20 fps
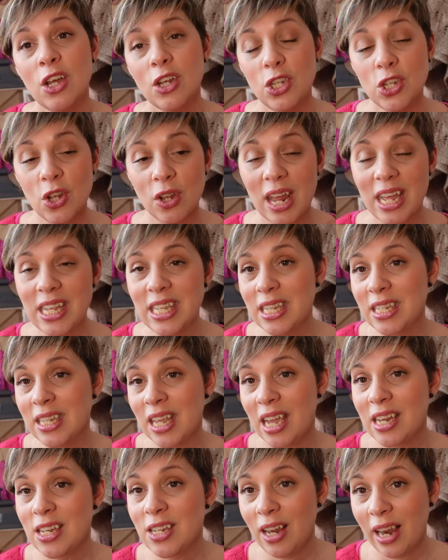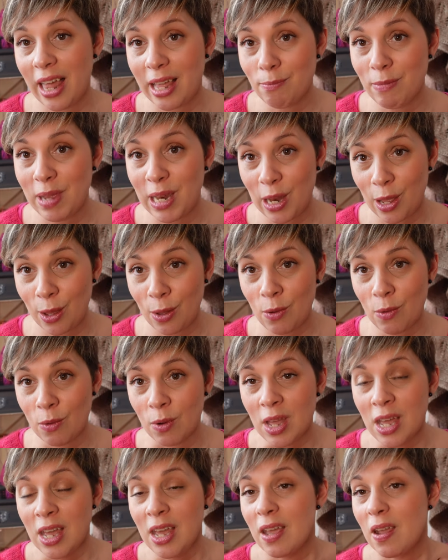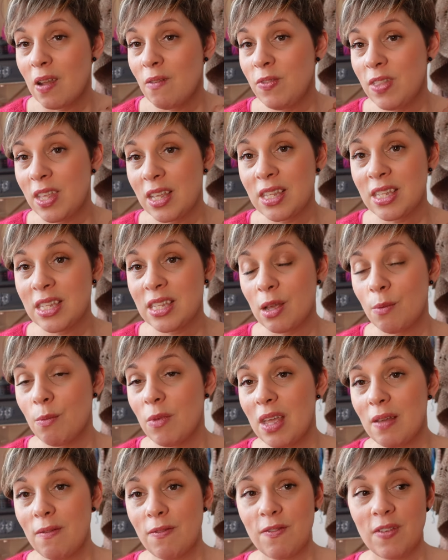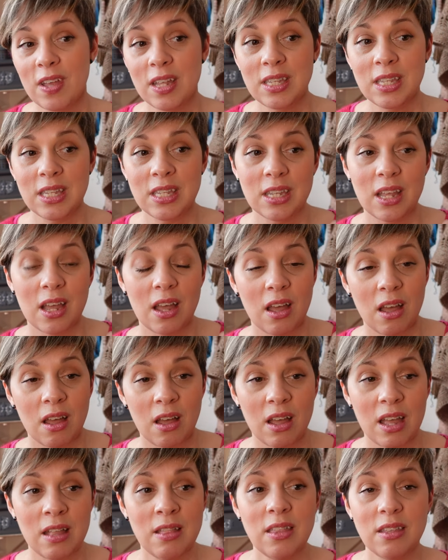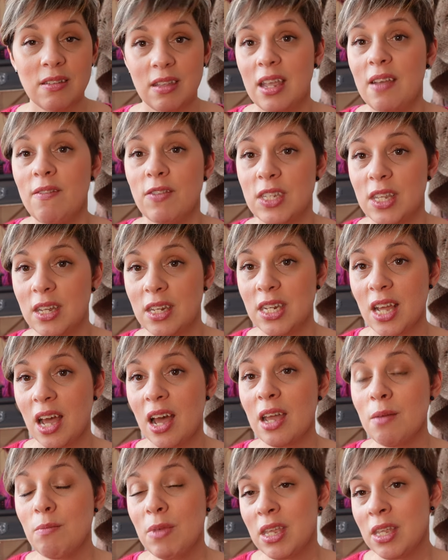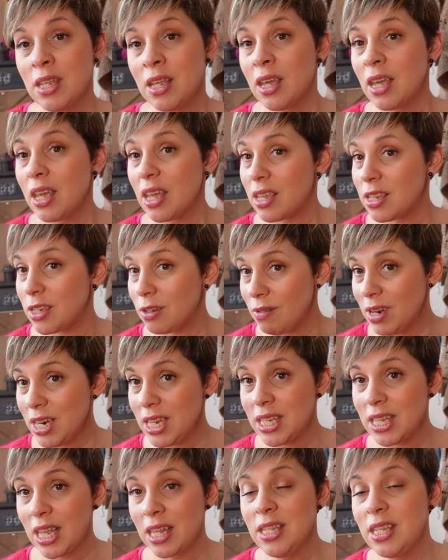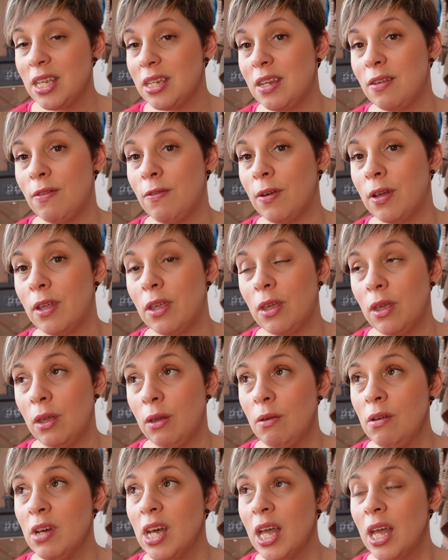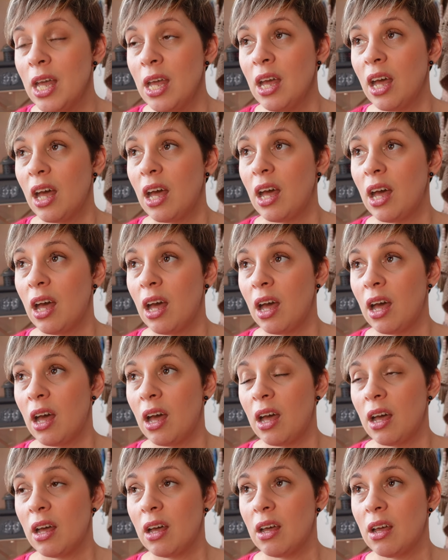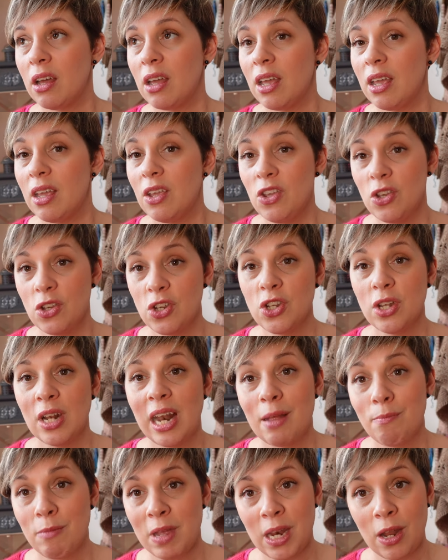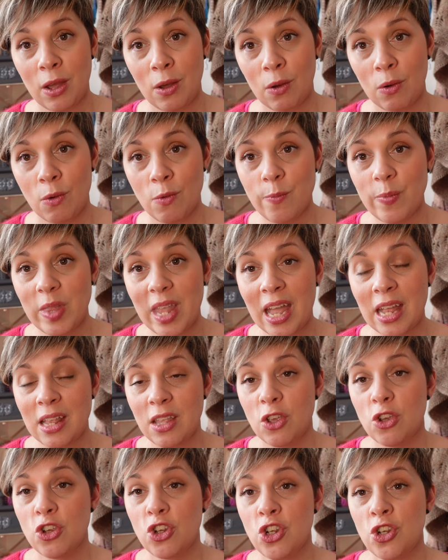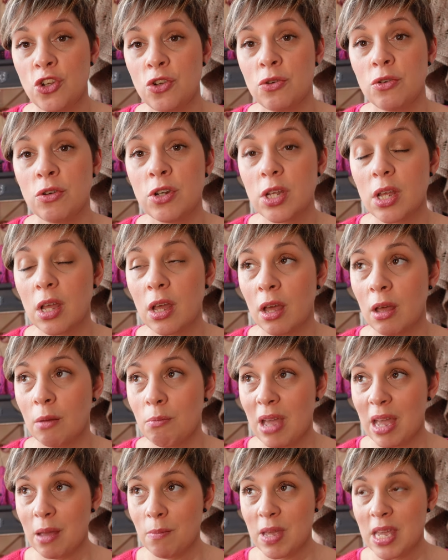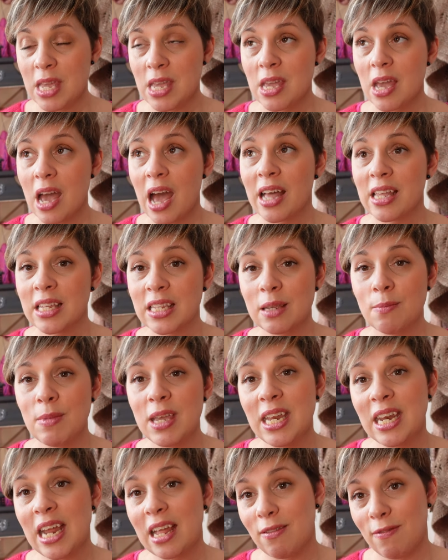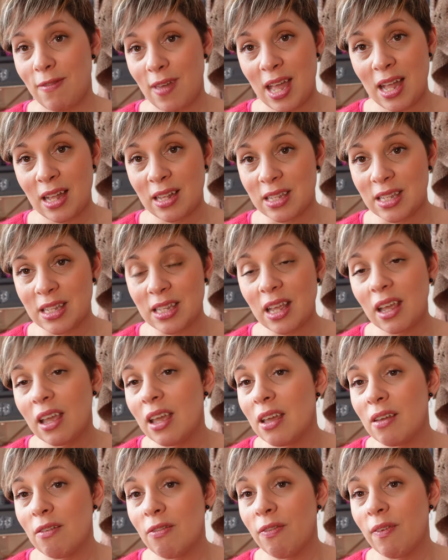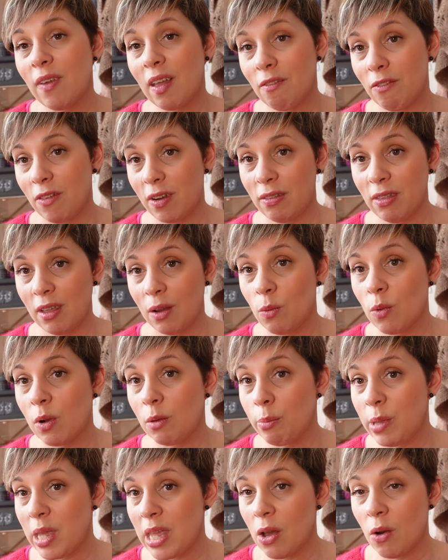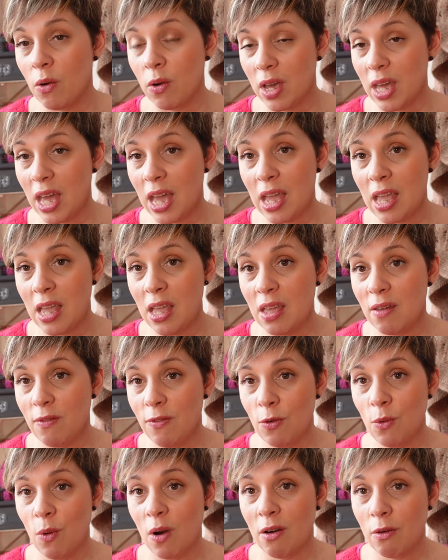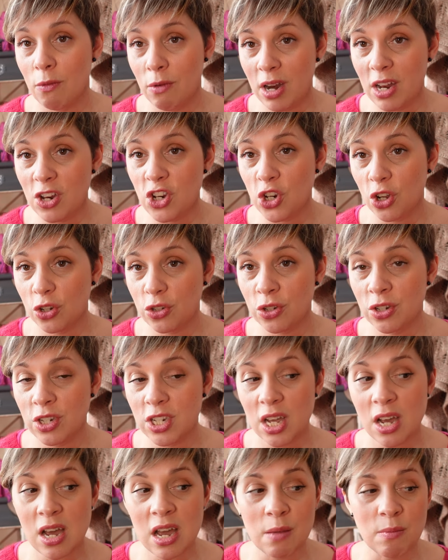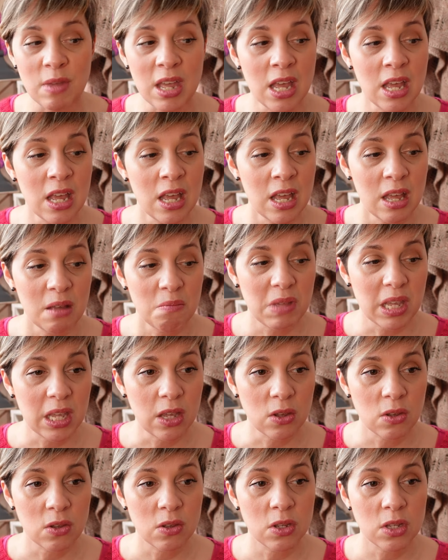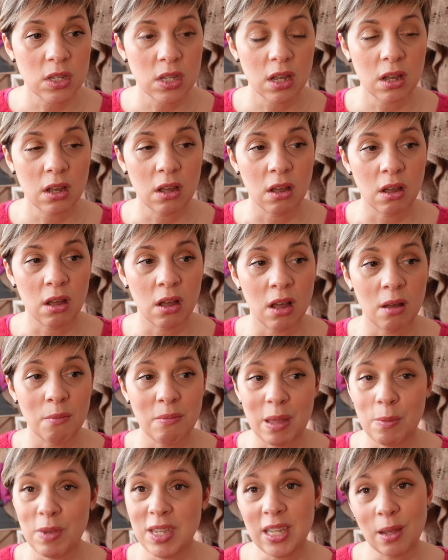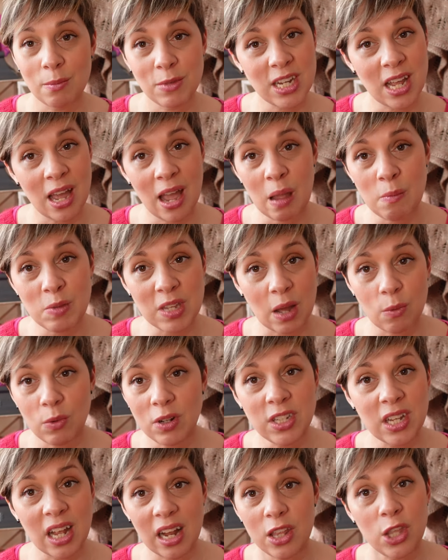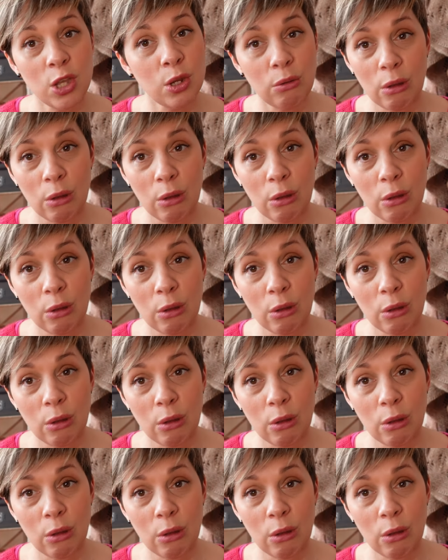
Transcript: don't hesitate to let me know. If it's if the timing is really sensitive for you, you should let me know, and you should maybe ask me in advance if everything will be okay, if you are really short on time, because maybe sometimes I will tell you